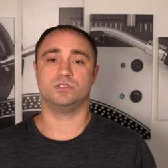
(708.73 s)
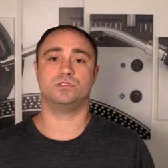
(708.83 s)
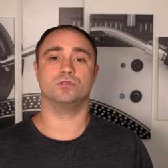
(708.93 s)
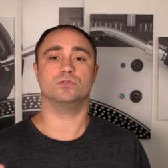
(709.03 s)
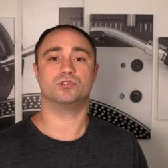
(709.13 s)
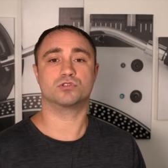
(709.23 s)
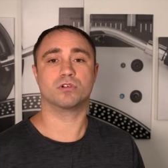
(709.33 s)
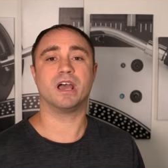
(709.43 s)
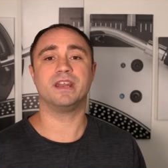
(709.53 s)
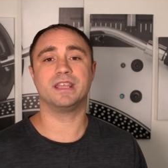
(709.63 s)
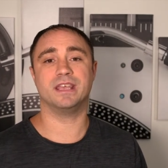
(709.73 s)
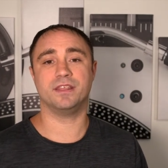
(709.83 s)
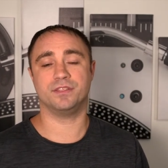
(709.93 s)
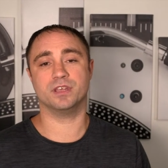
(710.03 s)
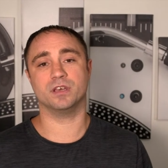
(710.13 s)
to try to
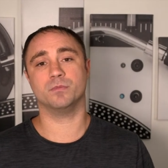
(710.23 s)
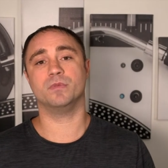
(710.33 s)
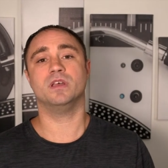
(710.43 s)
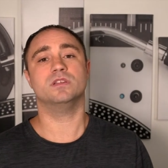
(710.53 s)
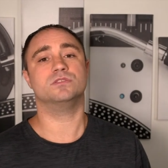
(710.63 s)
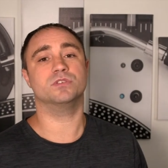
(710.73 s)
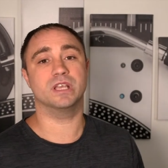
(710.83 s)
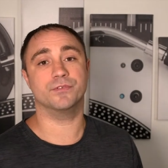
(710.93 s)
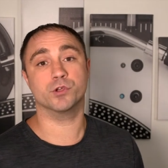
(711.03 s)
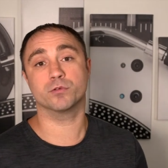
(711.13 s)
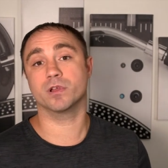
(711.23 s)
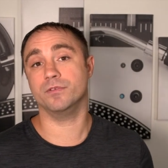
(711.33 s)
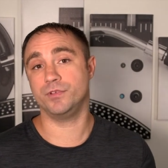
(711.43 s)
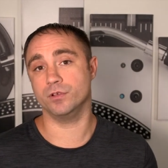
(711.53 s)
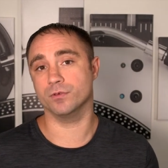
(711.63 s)
get them to give you a
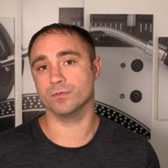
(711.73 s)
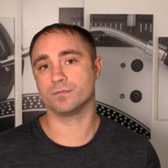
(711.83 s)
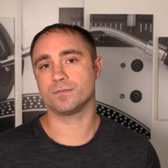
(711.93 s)
review.